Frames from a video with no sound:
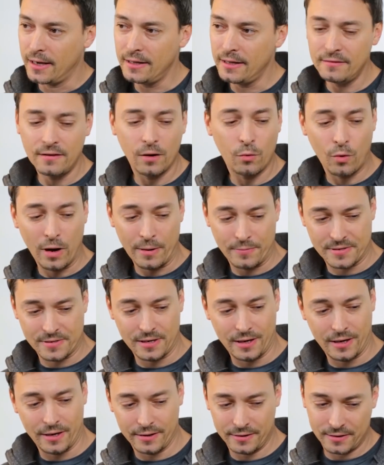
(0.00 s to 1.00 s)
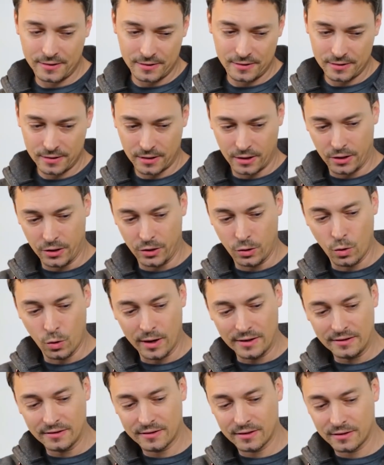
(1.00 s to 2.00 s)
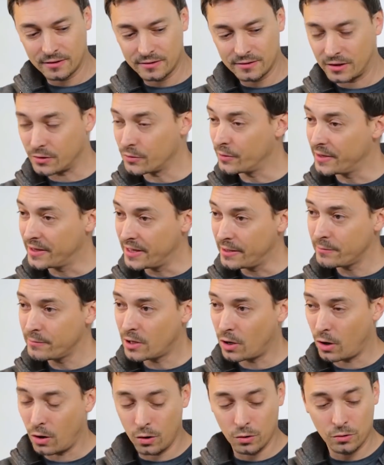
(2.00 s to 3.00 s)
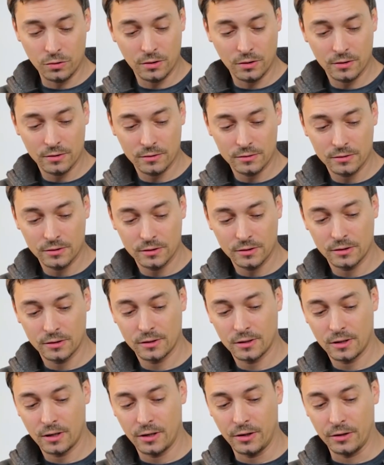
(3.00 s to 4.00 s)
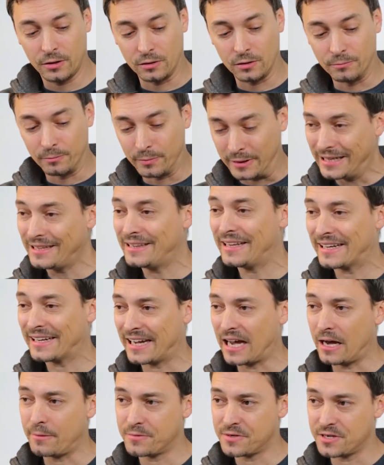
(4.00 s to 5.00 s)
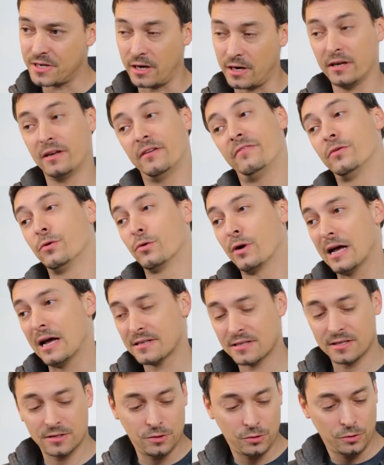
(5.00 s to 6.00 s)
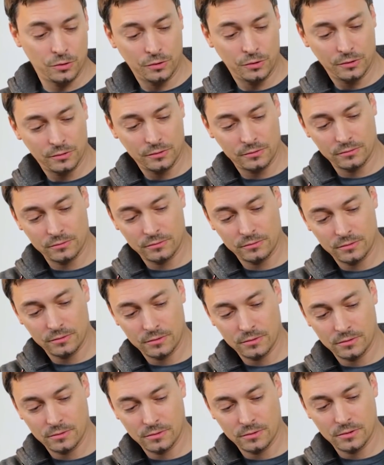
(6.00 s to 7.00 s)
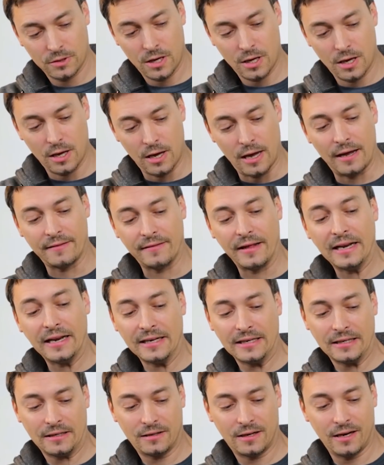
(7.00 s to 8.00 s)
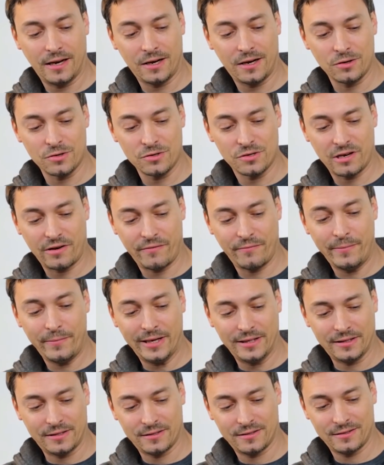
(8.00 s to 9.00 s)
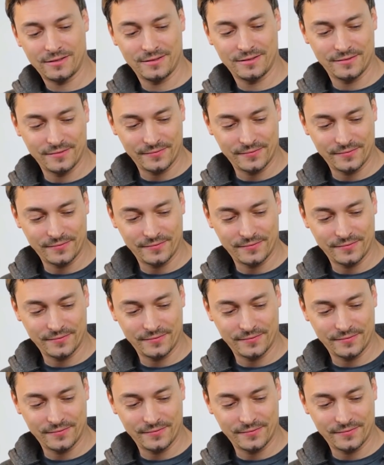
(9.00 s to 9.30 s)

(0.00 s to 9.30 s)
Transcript: In the website, you enter the redeem code, you complete the CAPTCHA if you're asked to, and then click on Submit.